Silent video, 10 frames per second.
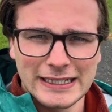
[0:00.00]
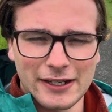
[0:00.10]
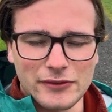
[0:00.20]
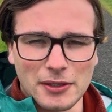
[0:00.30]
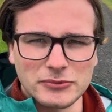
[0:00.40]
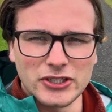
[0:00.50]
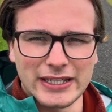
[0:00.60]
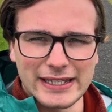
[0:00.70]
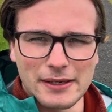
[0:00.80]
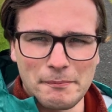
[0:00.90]
I've come to
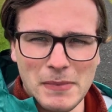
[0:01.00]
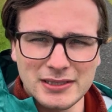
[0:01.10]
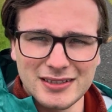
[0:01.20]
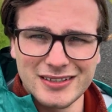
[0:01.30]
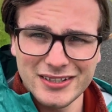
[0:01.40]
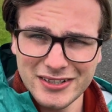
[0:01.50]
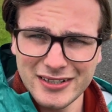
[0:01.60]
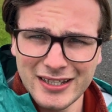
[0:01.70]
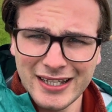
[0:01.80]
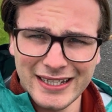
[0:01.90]
the
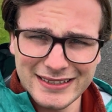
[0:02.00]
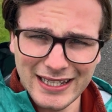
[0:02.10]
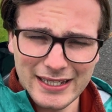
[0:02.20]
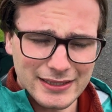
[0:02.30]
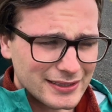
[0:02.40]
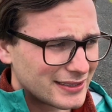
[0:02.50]
Musenden Estate.